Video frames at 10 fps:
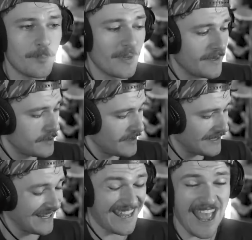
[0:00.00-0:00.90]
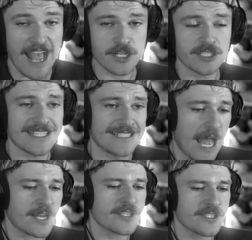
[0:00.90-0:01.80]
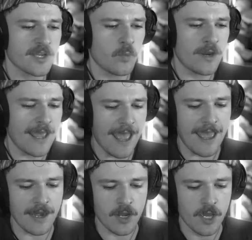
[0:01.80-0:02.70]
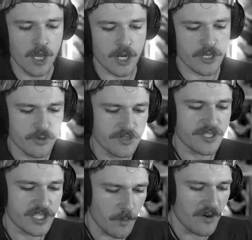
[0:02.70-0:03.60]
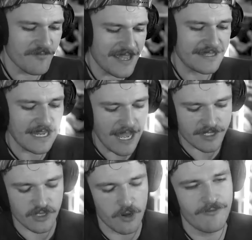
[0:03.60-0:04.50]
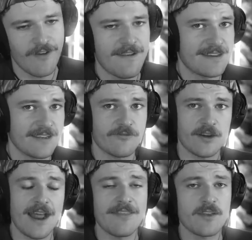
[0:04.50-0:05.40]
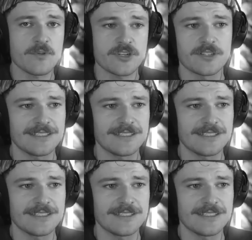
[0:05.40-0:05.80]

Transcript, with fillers: but like actually doxing someone and accusing someone of being doxed are very different. I think we should